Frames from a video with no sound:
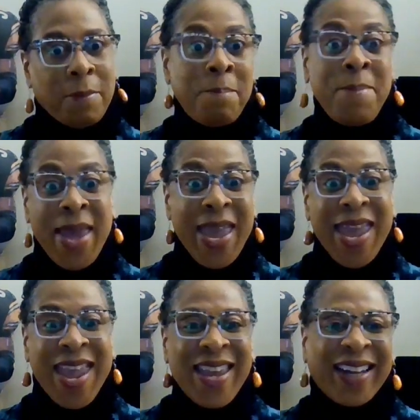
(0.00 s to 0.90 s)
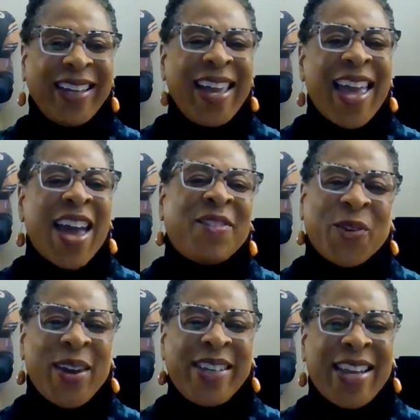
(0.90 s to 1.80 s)
me. Have a
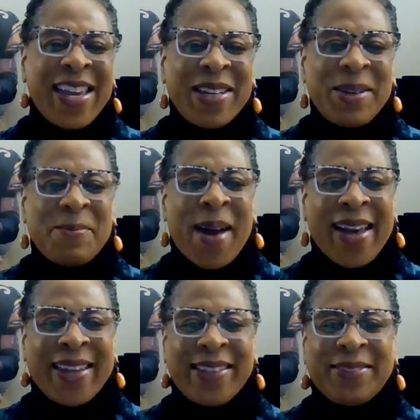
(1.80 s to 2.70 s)
great day. Bye.